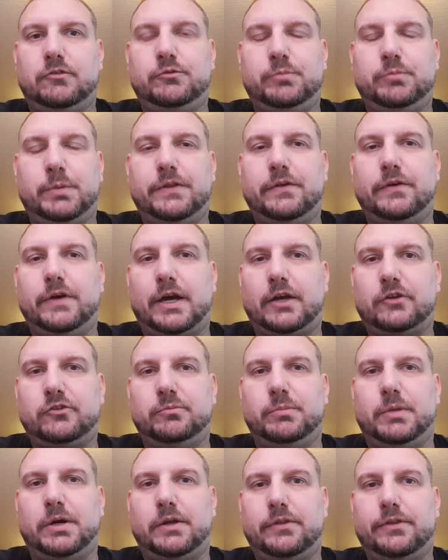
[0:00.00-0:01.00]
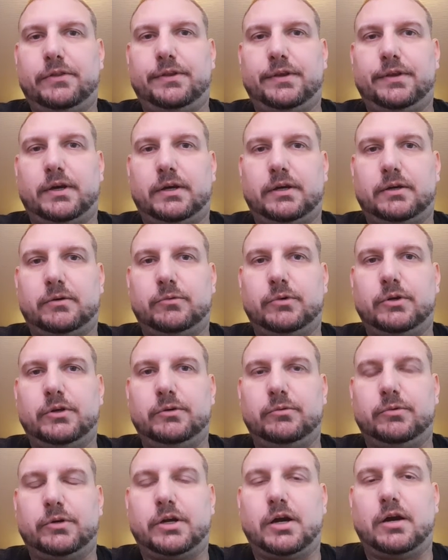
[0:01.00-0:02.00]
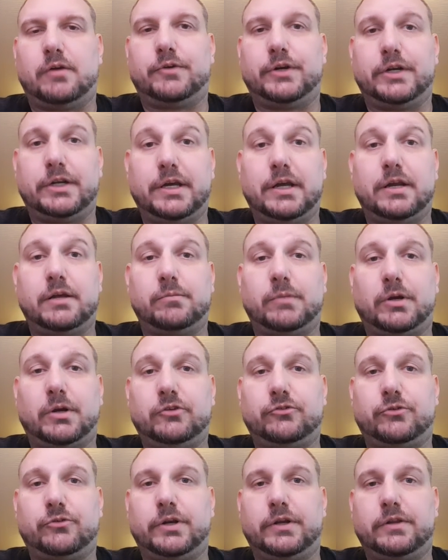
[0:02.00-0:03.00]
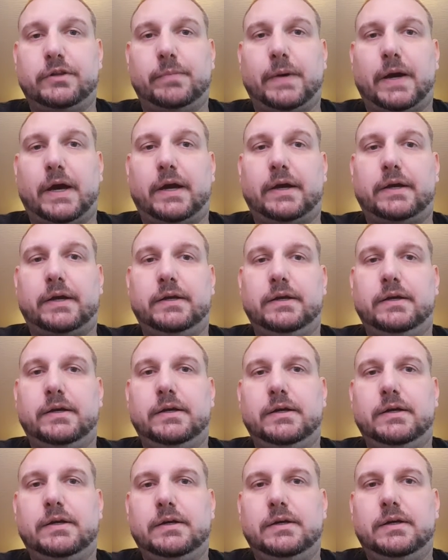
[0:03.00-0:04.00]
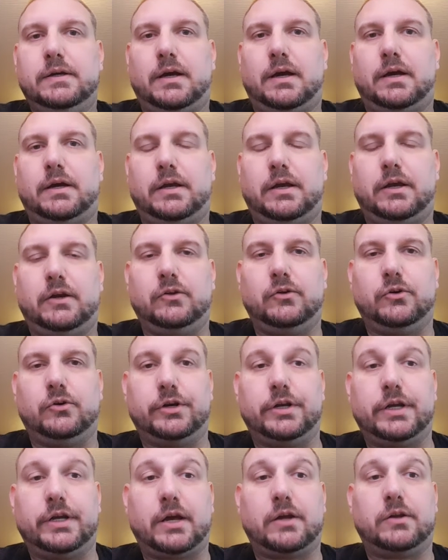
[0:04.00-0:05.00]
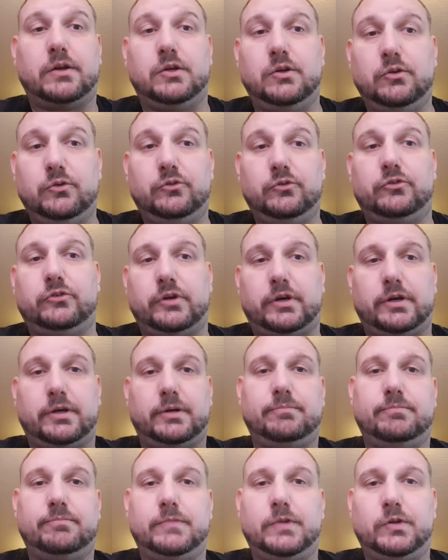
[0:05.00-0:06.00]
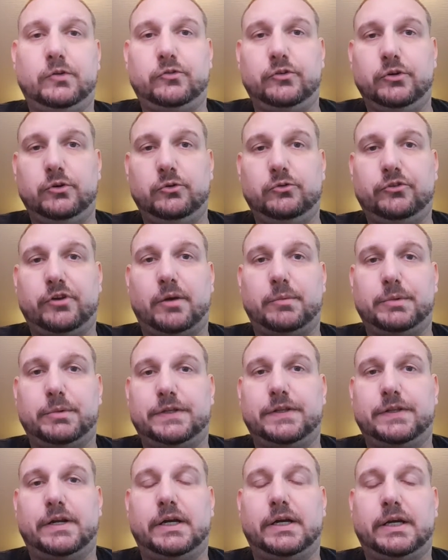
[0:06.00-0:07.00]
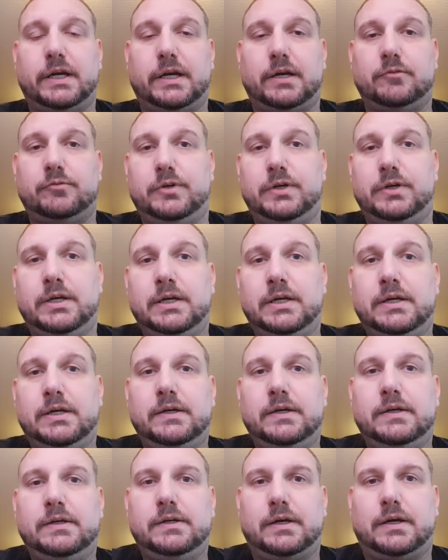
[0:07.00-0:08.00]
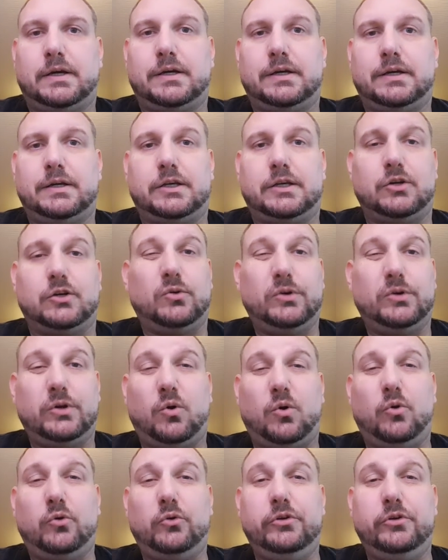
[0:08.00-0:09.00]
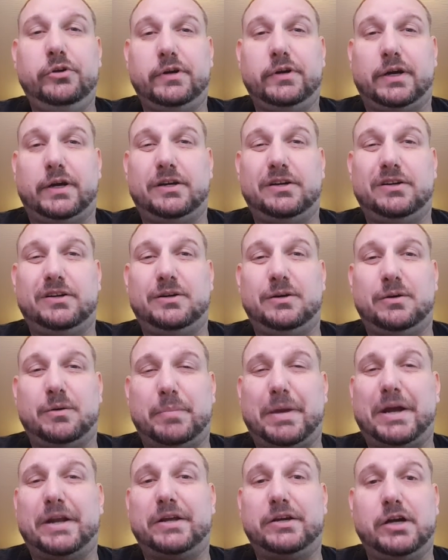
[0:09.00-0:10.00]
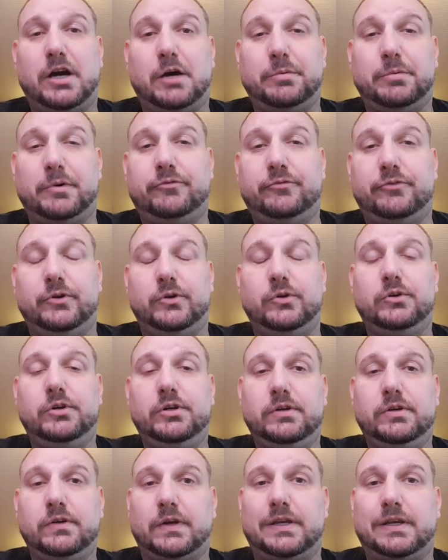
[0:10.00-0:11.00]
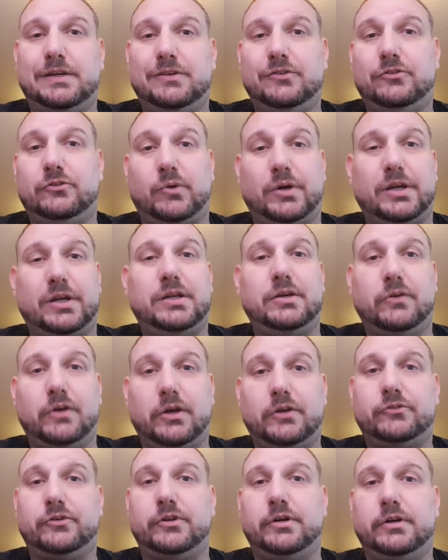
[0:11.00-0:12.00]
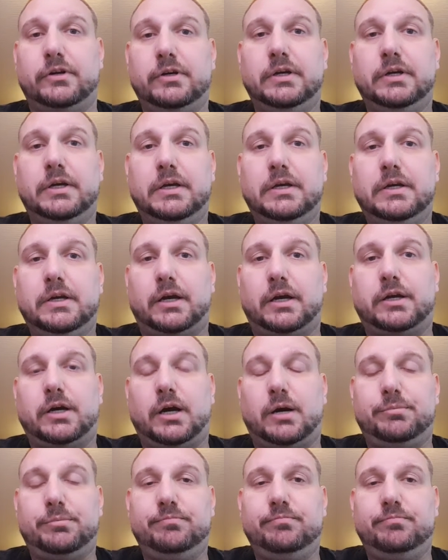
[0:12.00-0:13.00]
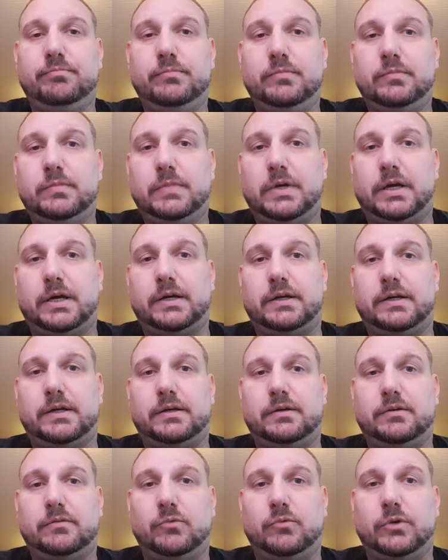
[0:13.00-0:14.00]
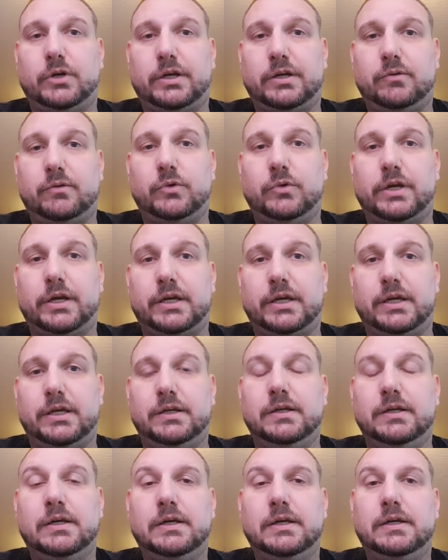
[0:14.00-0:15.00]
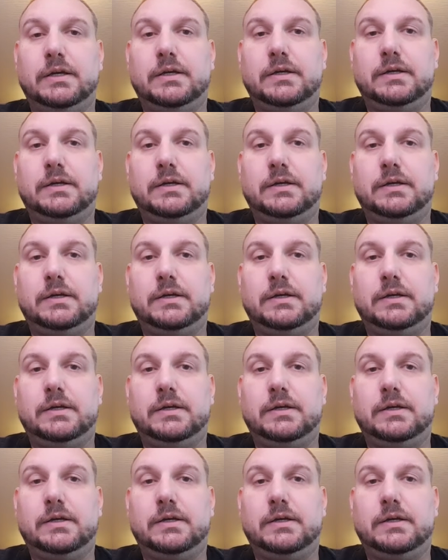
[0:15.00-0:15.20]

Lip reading: I've spent the last month really recovering, getting my strength back, and learning how to use this new stomach that I have. I can only hold about a cup of food, so I eat less than a cup when I eat.